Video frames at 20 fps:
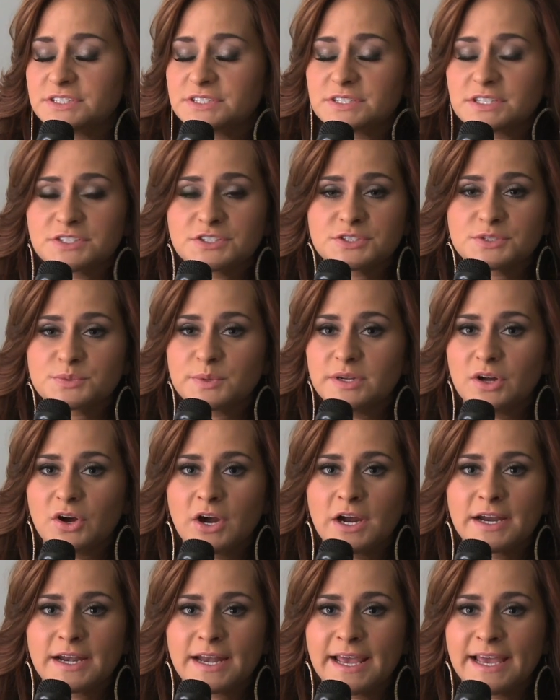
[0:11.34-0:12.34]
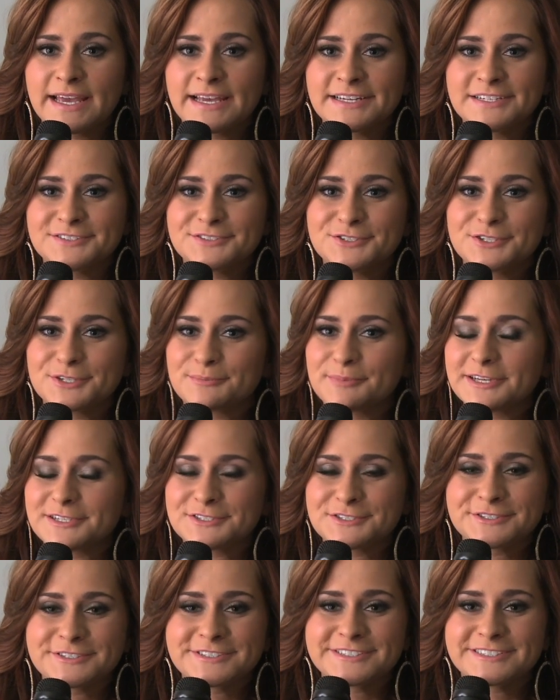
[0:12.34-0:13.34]
such a sweetheart and took
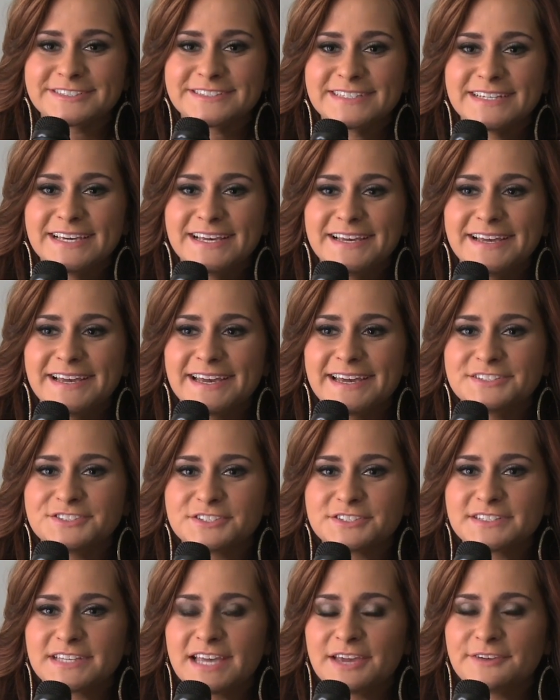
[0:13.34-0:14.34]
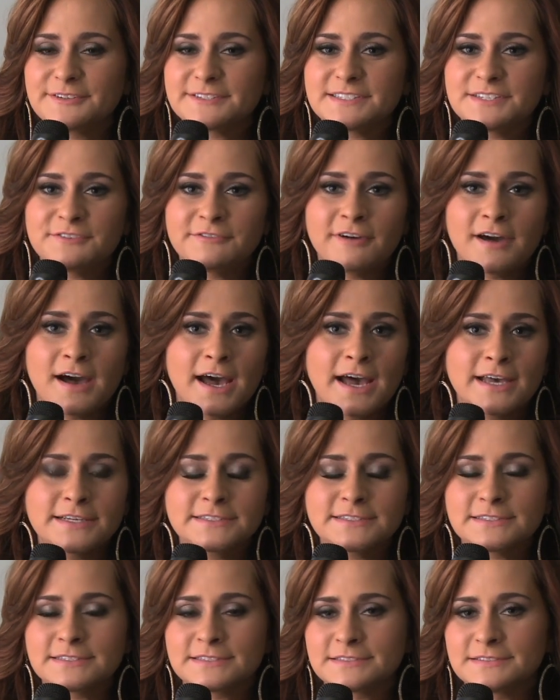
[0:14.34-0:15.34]
pictures and just gave us
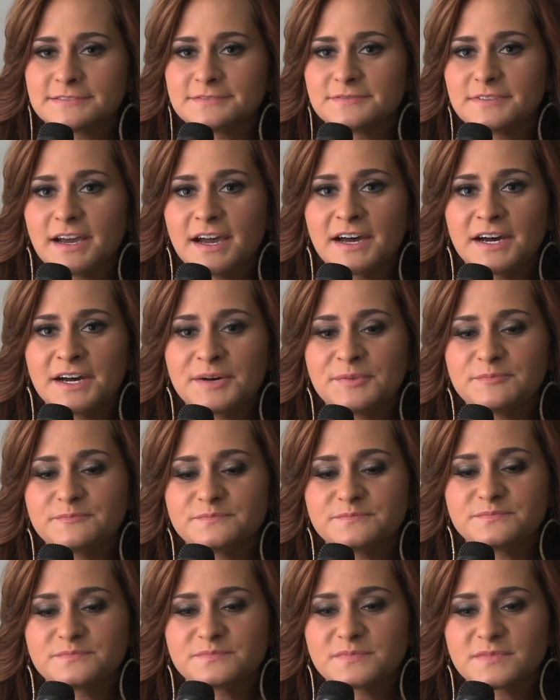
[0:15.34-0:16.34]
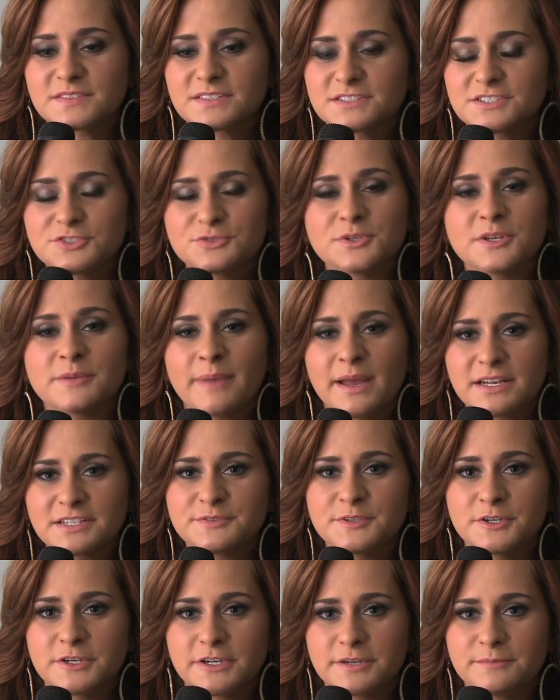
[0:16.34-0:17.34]
advice, and um, it's really made us
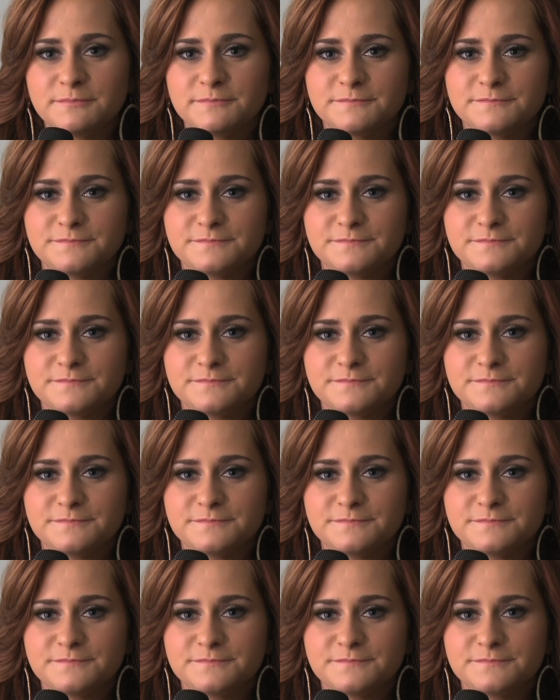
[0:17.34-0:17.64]
feel good.